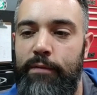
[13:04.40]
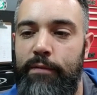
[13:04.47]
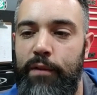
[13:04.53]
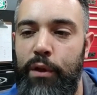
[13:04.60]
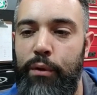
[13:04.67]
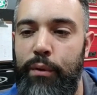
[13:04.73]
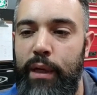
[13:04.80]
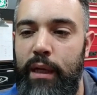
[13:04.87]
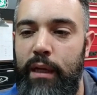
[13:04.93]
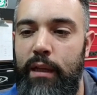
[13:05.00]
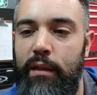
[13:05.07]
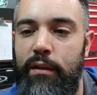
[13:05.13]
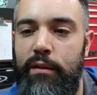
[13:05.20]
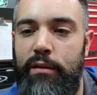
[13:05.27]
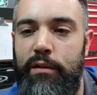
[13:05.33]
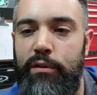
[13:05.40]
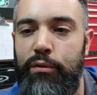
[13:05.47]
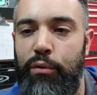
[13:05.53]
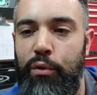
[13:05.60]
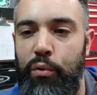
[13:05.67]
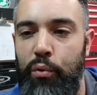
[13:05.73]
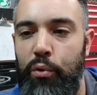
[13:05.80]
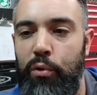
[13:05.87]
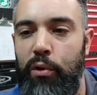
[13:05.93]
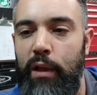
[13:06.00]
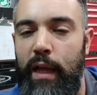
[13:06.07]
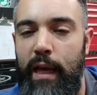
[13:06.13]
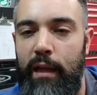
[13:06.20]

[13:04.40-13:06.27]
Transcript: fluid to cool